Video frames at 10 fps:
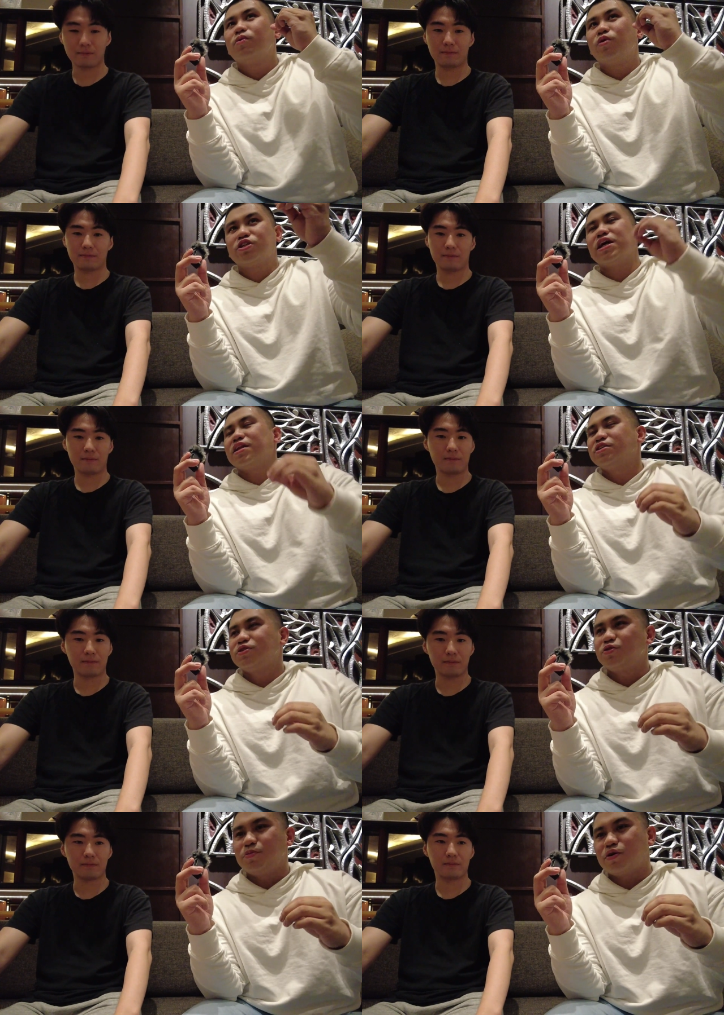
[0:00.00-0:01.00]
Speaker 1: what
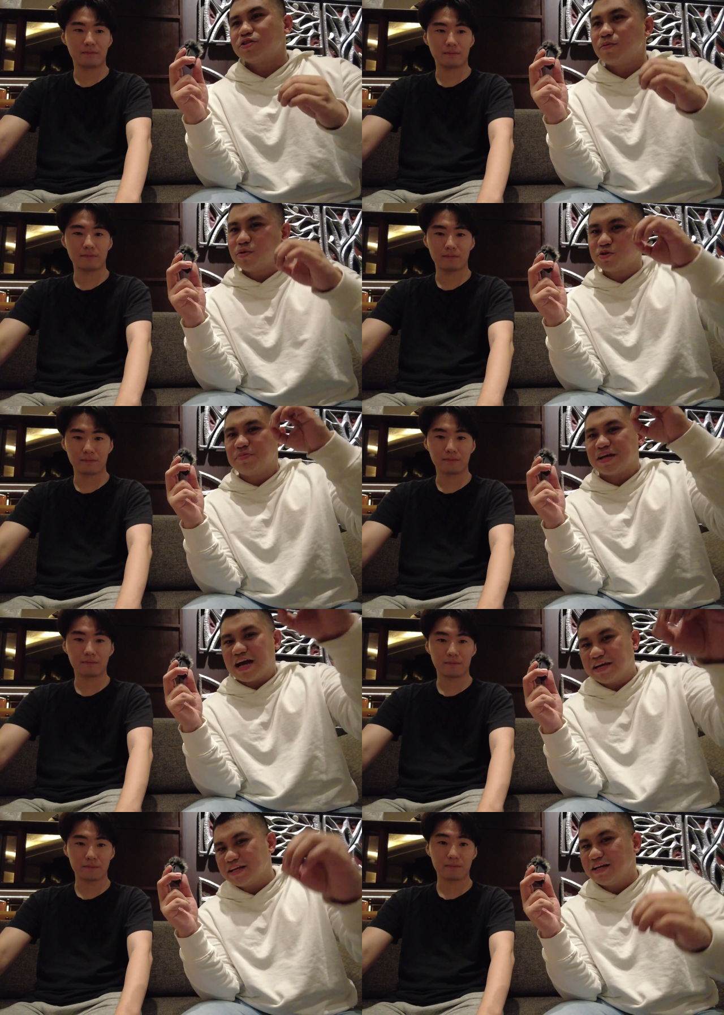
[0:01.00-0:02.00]
challenges you more? Someone who's
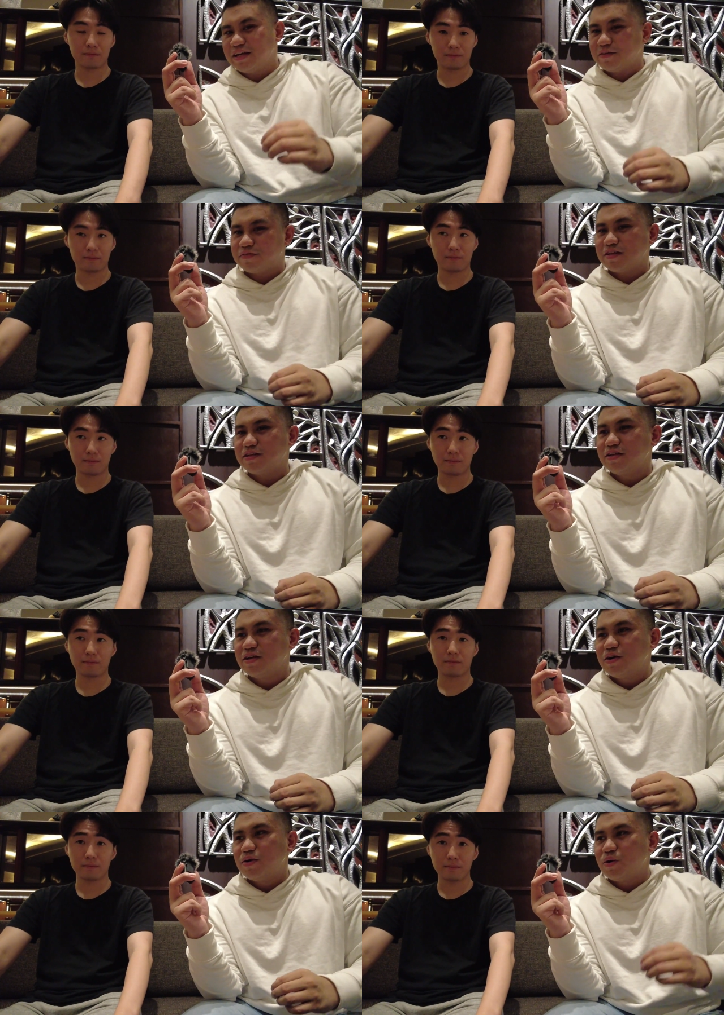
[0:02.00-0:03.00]
mechanically gifted
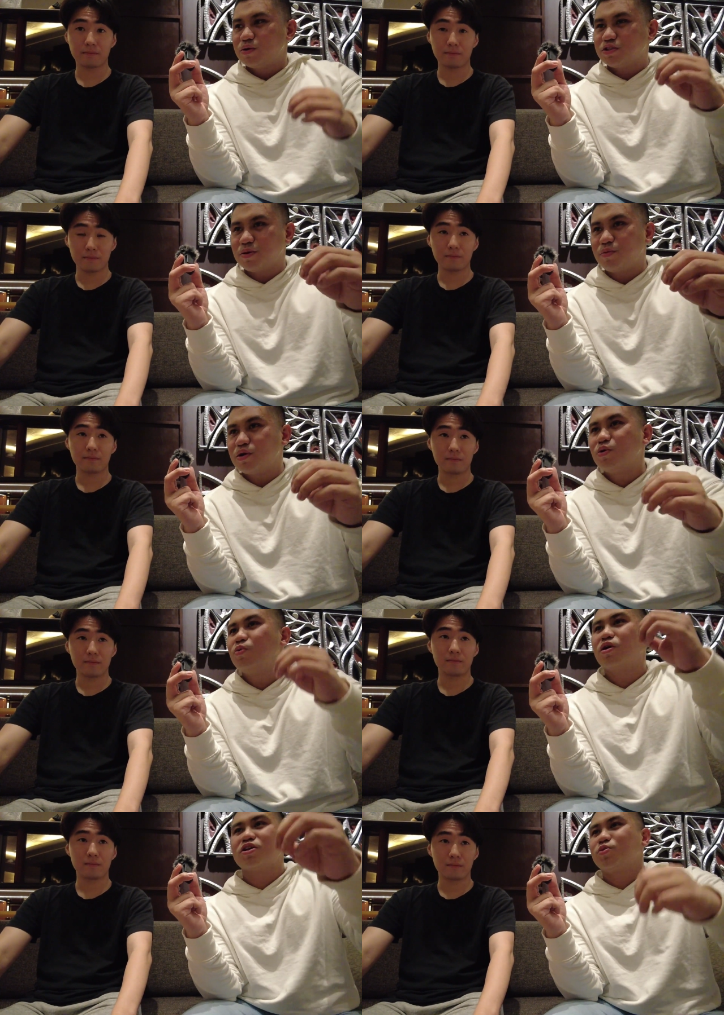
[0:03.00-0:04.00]
or someone who
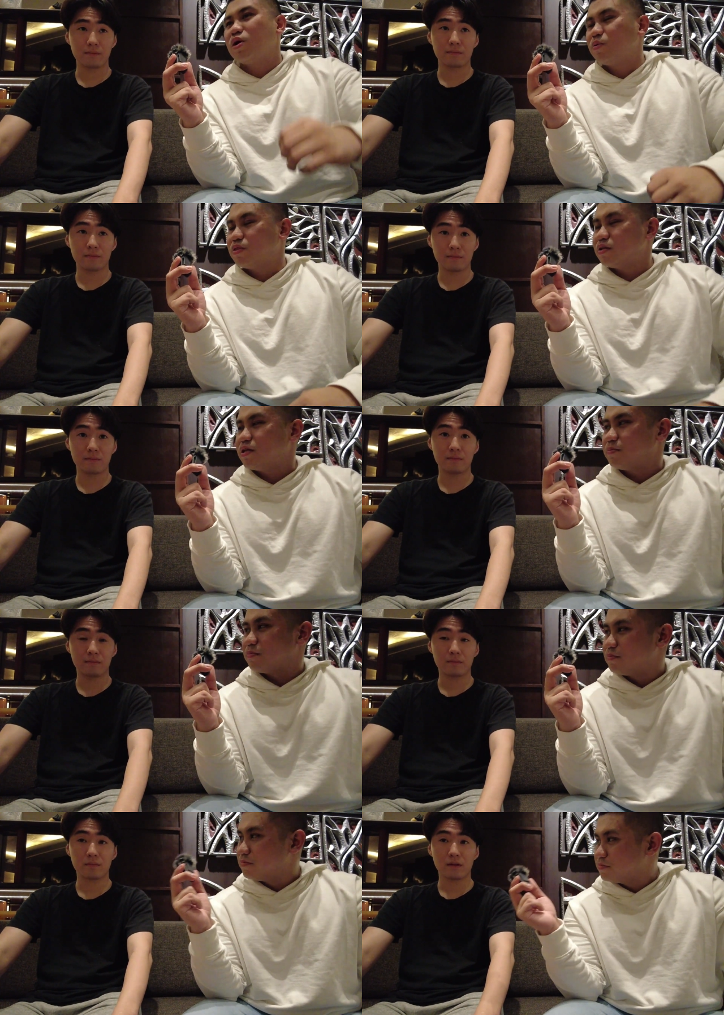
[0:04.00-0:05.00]
works well with their
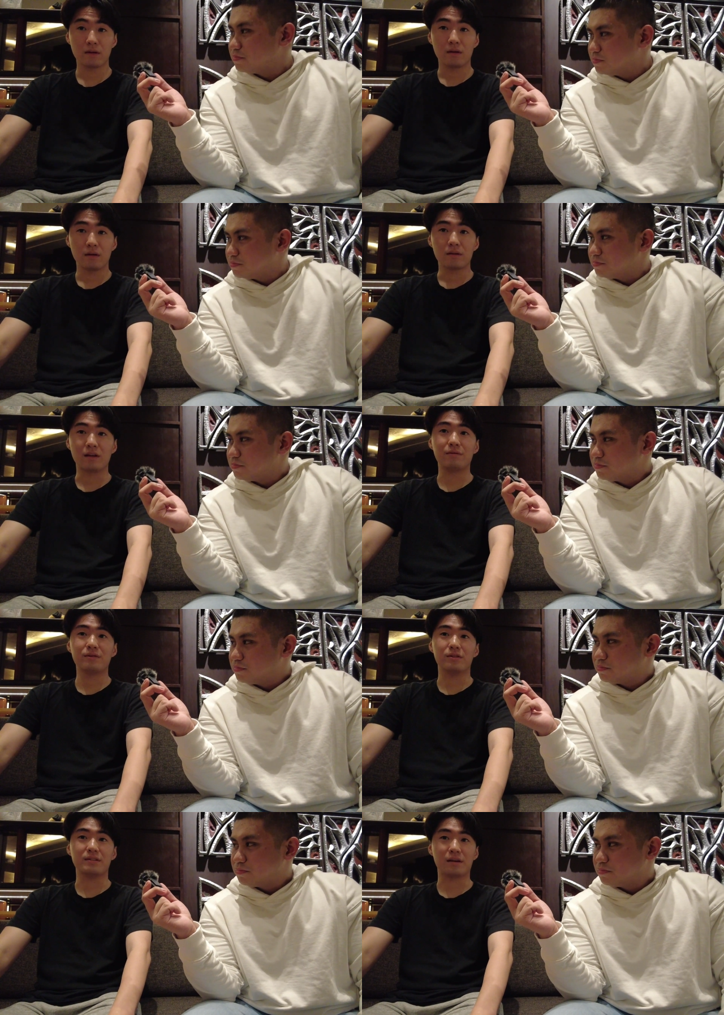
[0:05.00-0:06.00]
team?
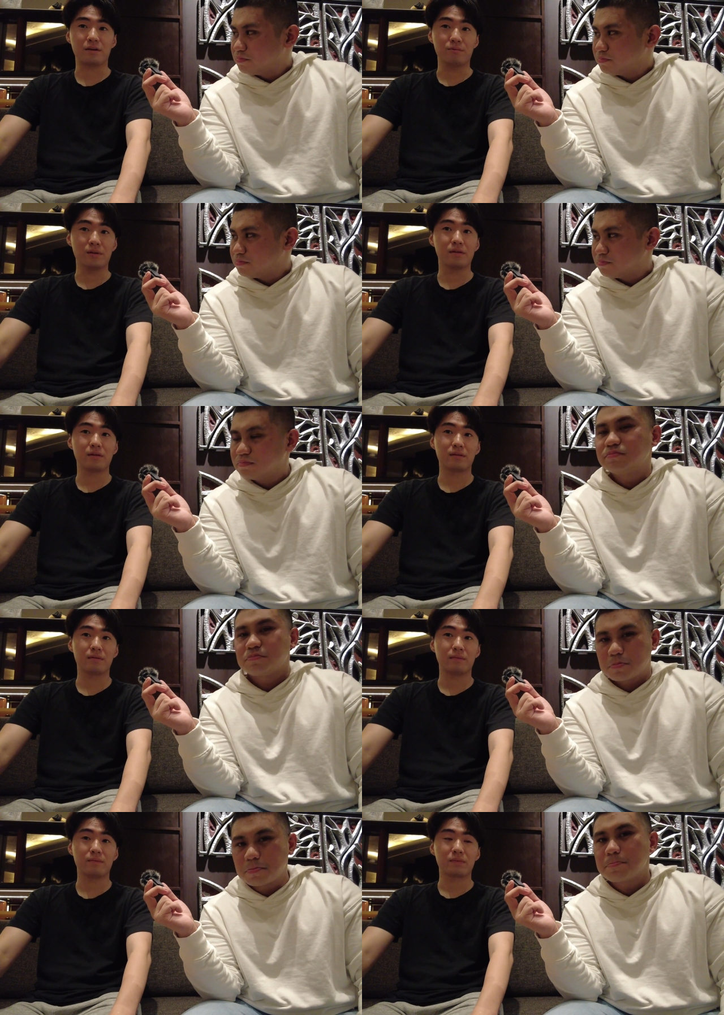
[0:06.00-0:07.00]
Speaker 2: Definitely the second one.
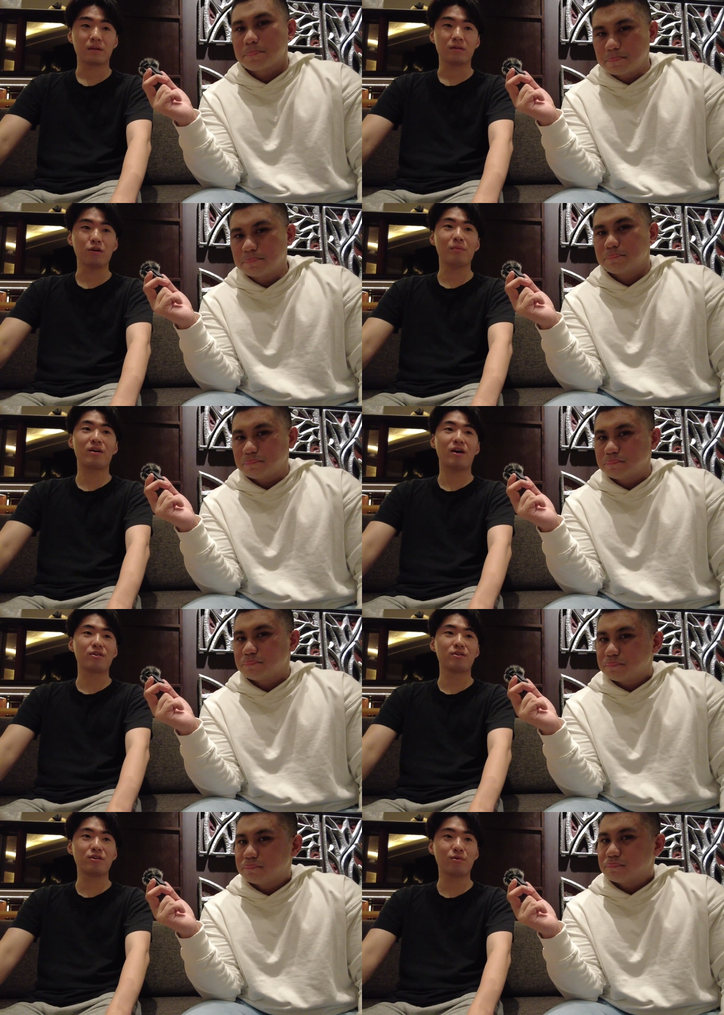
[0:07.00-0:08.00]
No matter
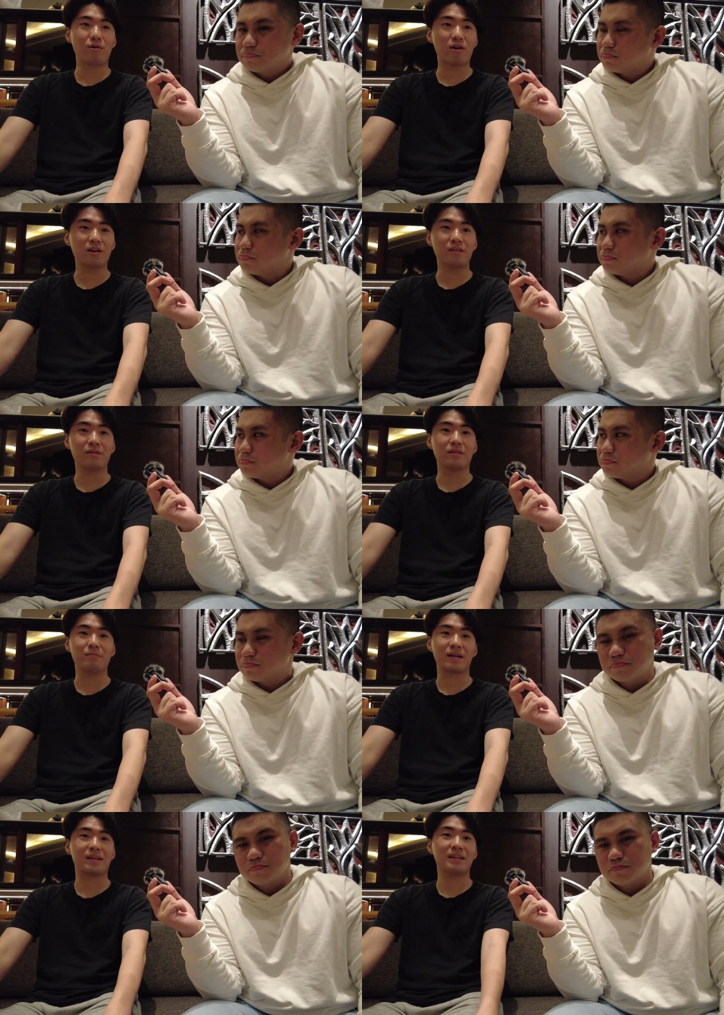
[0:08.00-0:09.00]
how good you are in the
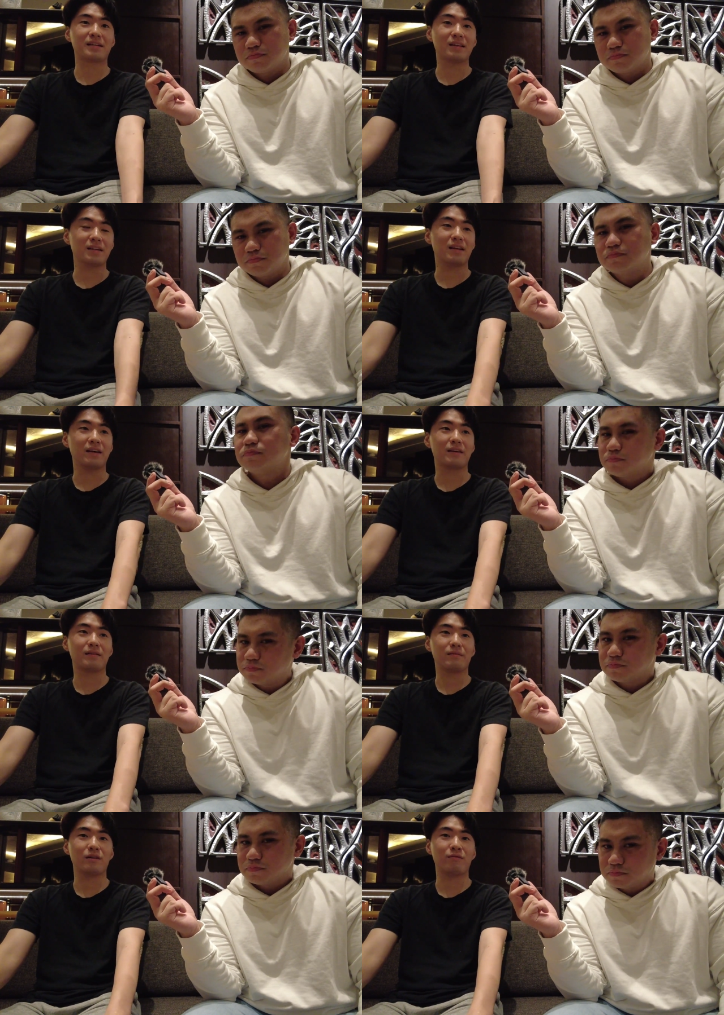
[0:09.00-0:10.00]
mechanically, like
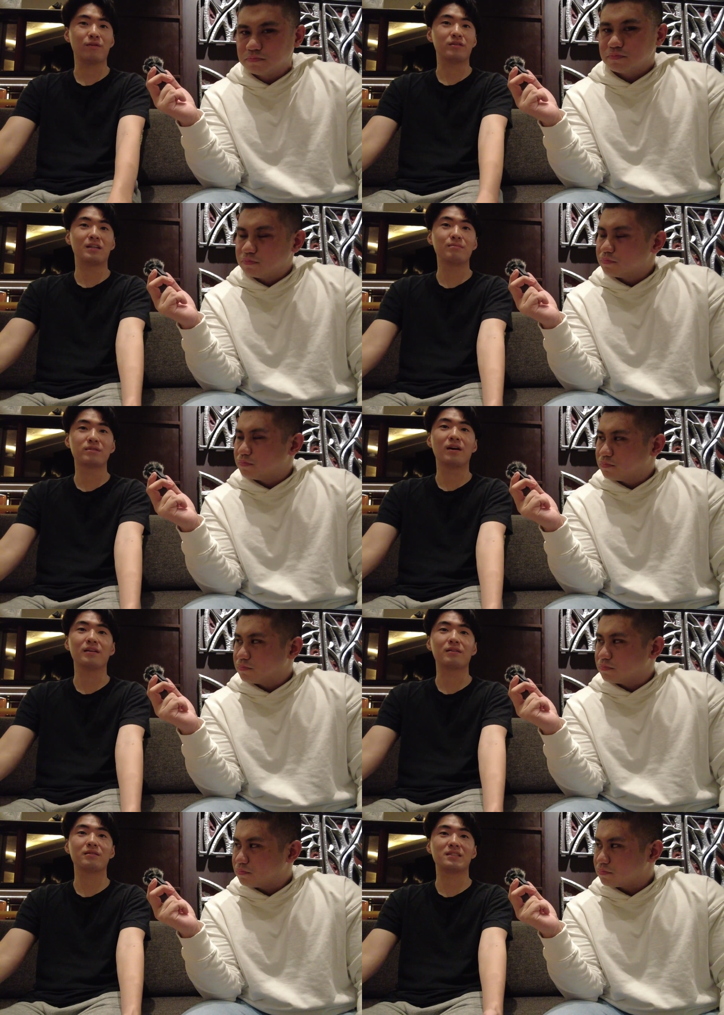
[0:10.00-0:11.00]
if your team's
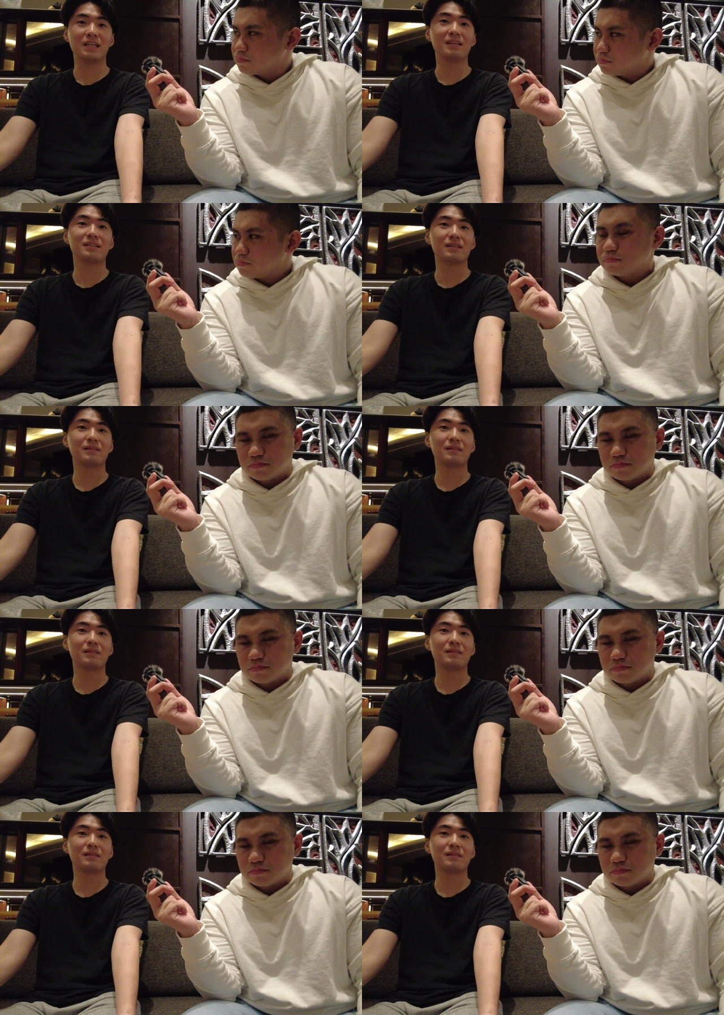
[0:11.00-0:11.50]
not synced,